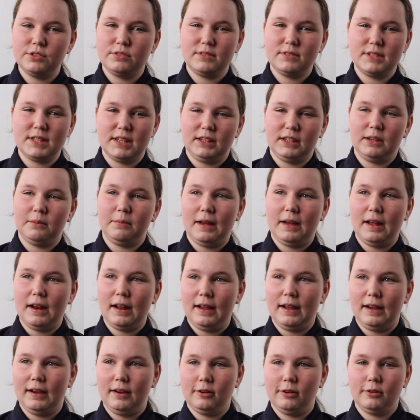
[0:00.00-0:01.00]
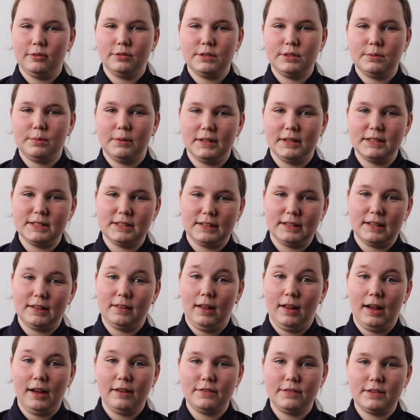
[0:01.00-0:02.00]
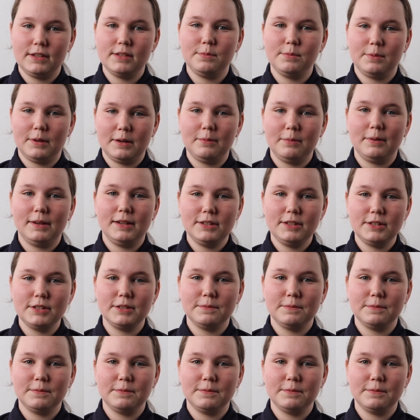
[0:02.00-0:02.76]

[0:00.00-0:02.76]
sing about how depressing their life is pretty much.